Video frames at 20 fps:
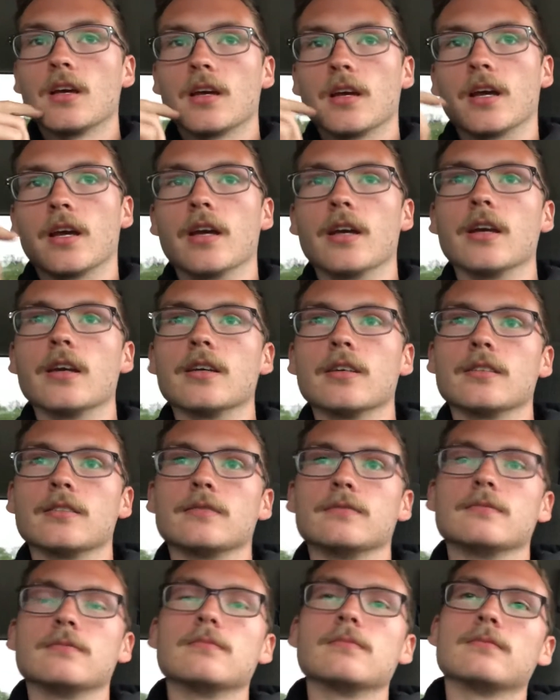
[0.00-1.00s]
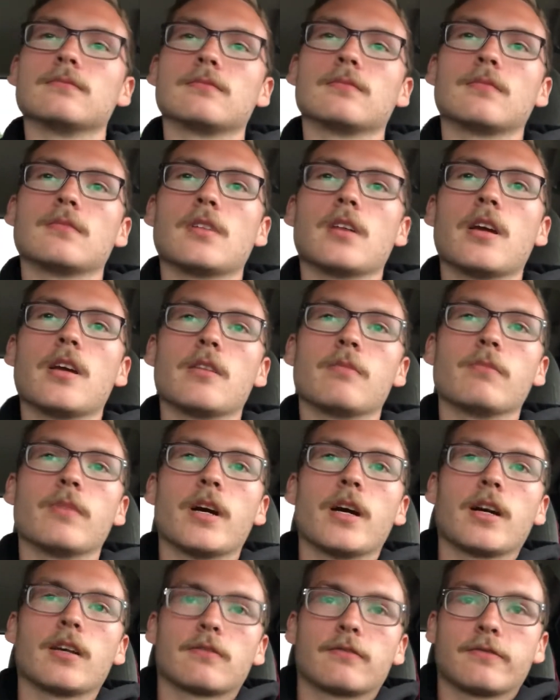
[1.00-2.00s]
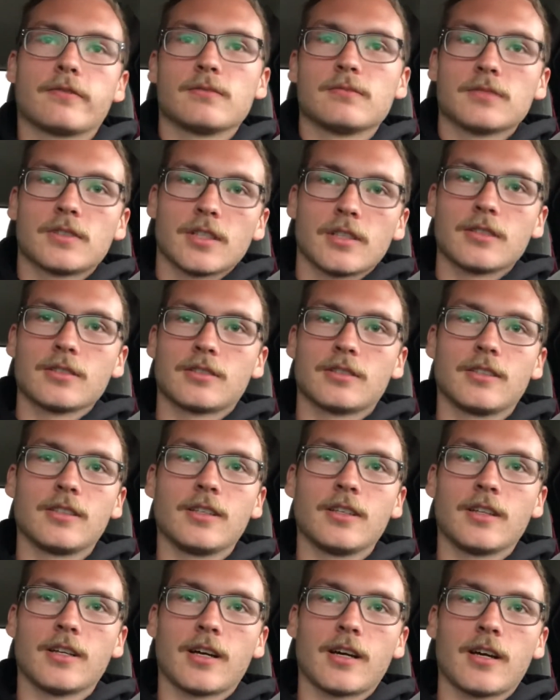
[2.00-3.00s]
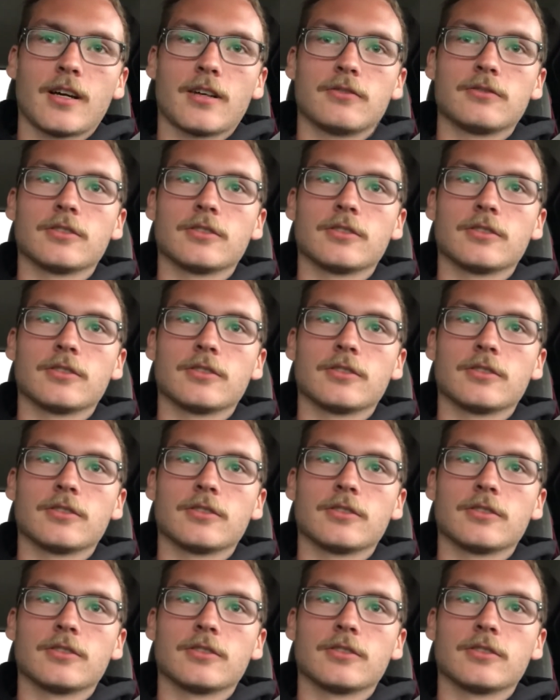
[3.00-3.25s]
and headed back from Tennessee now.